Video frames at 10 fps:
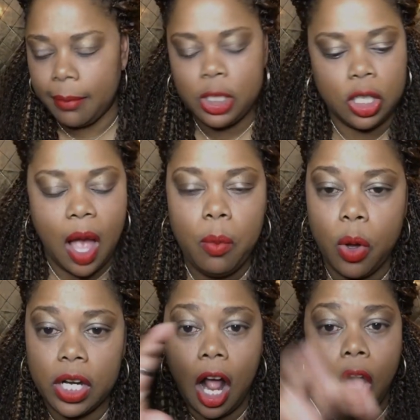I mean, she, I
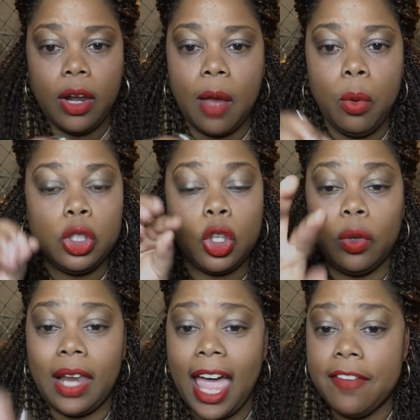want it all. I want your
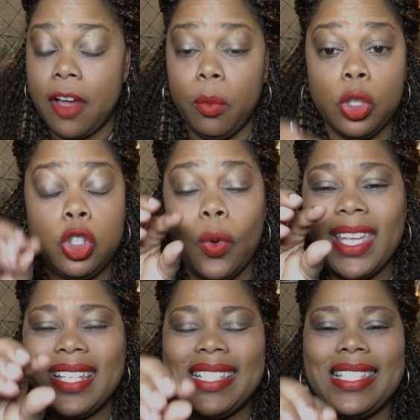life. I want your
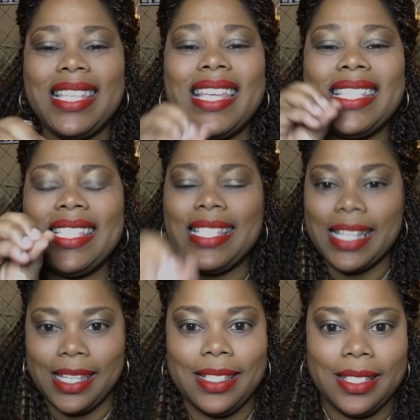
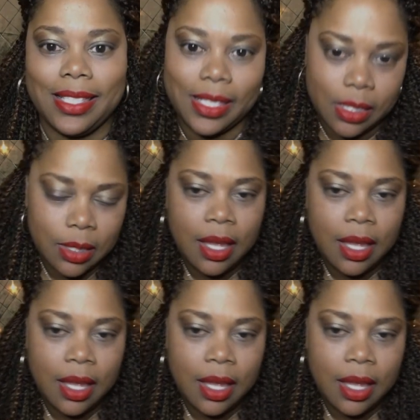existence.